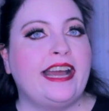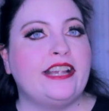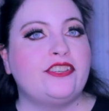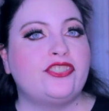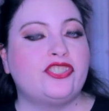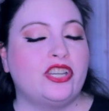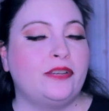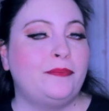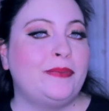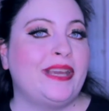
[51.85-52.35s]
I
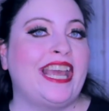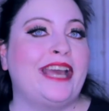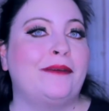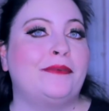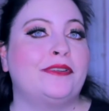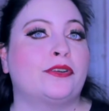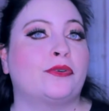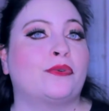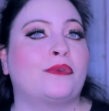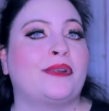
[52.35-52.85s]
should be
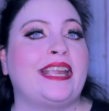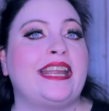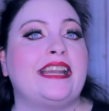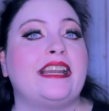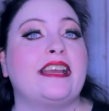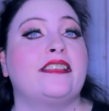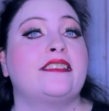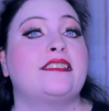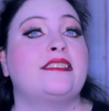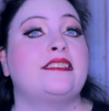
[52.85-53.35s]
able to
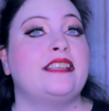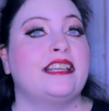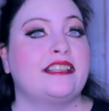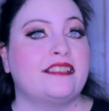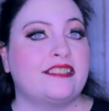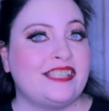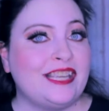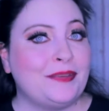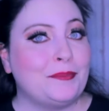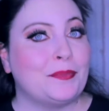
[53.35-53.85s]
read
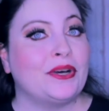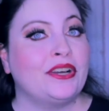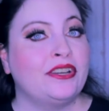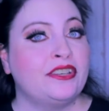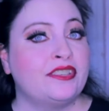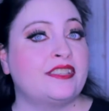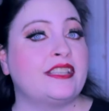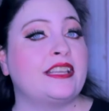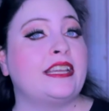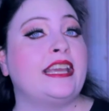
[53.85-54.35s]
60
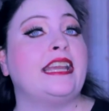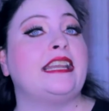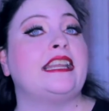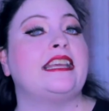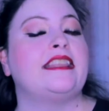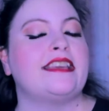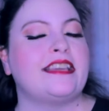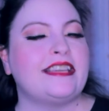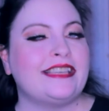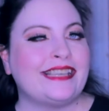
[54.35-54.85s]
books in
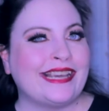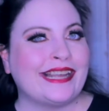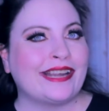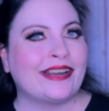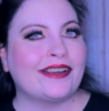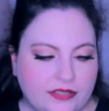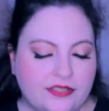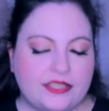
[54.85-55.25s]
the year.